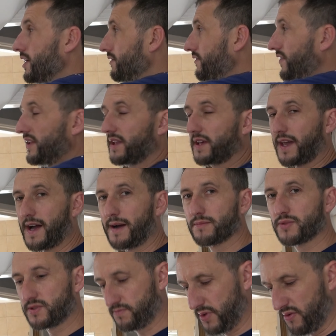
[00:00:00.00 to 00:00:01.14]
fill the
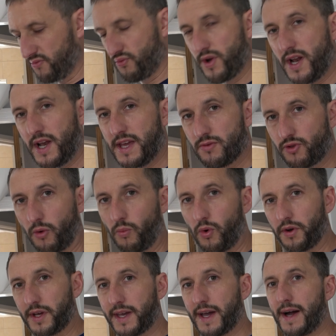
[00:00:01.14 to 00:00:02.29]
gaps, but really you don't
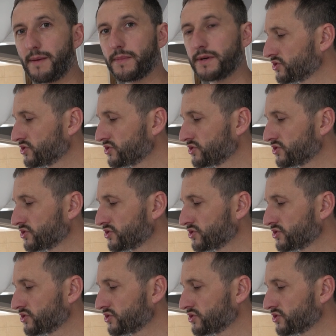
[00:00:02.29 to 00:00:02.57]
want a gap.